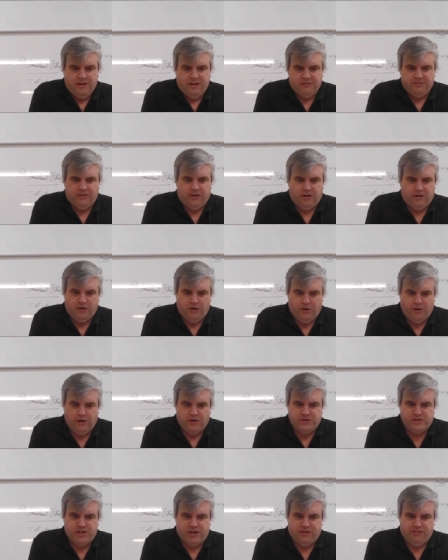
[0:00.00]
So
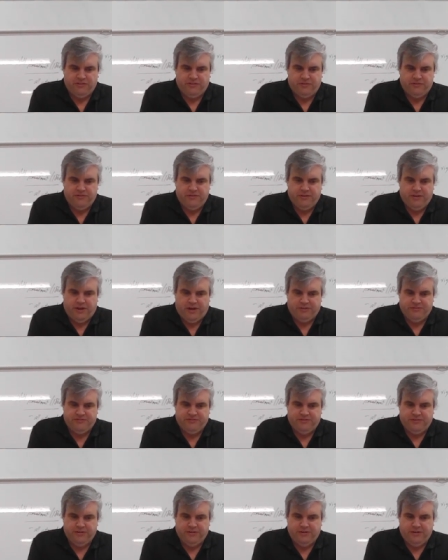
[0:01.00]
encouraging
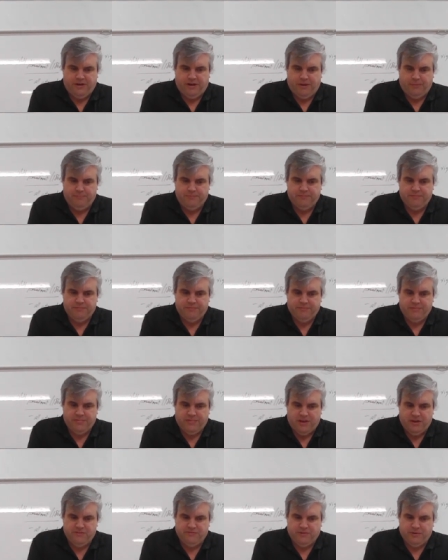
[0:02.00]
the uh,
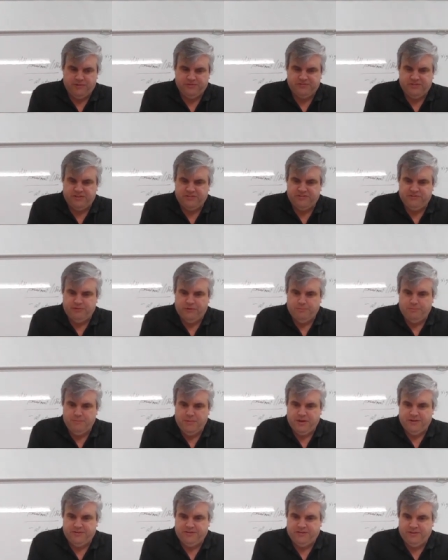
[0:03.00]
universities to
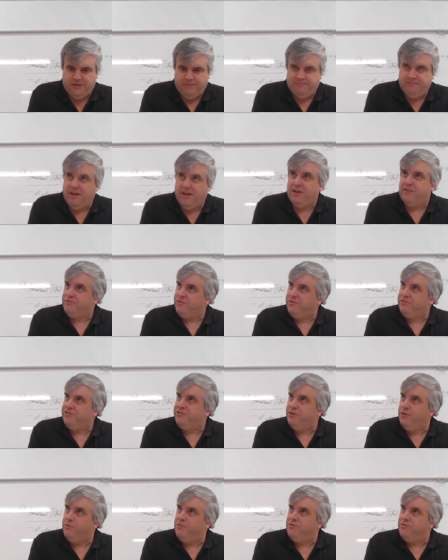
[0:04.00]
admit uh, extra
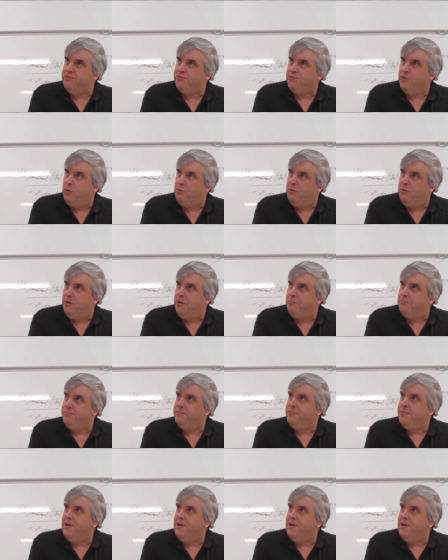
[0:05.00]
students from uh,